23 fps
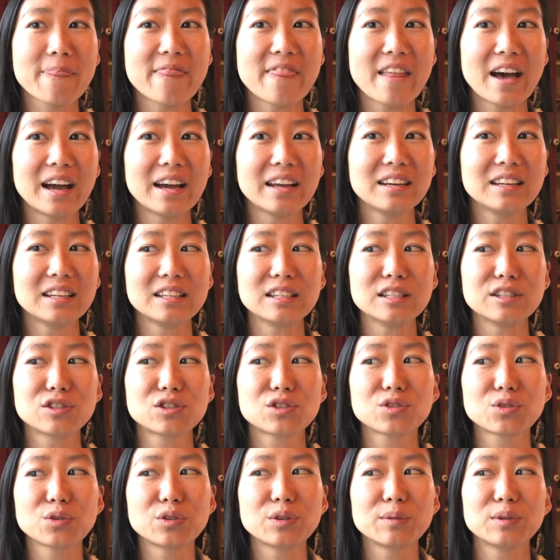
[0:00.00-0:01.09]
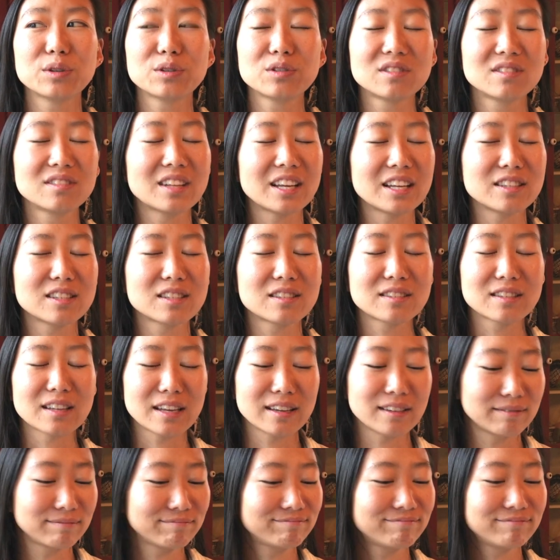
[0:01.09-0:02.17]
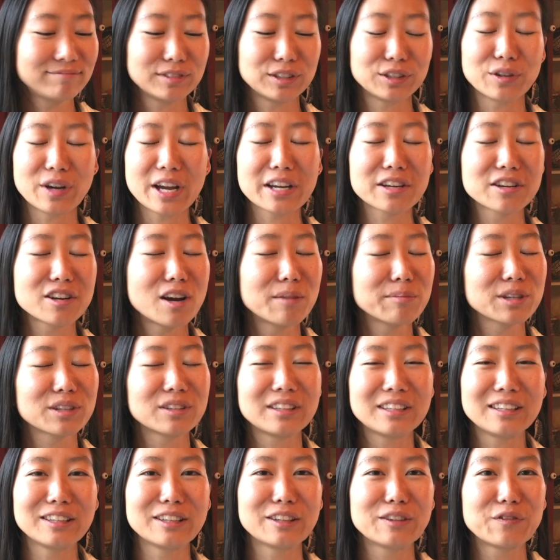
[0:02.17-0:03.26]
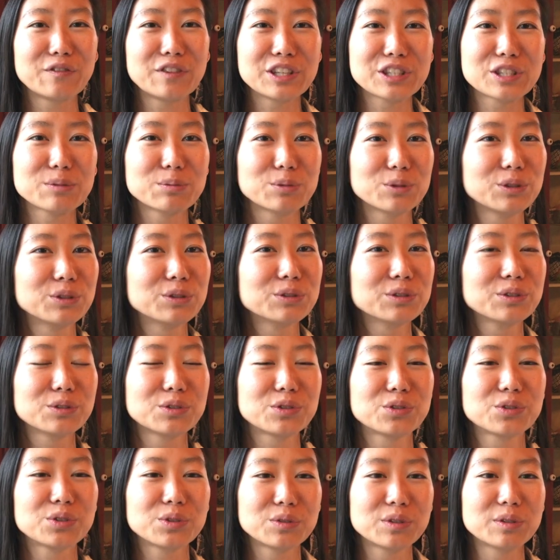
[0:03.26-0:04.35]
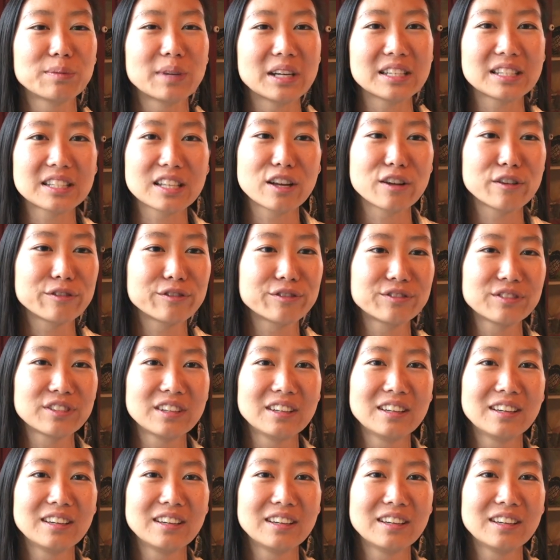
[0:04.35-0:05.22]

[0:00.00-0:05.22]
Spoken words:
that is true to, that's like, you know, economically feasible, true to myself,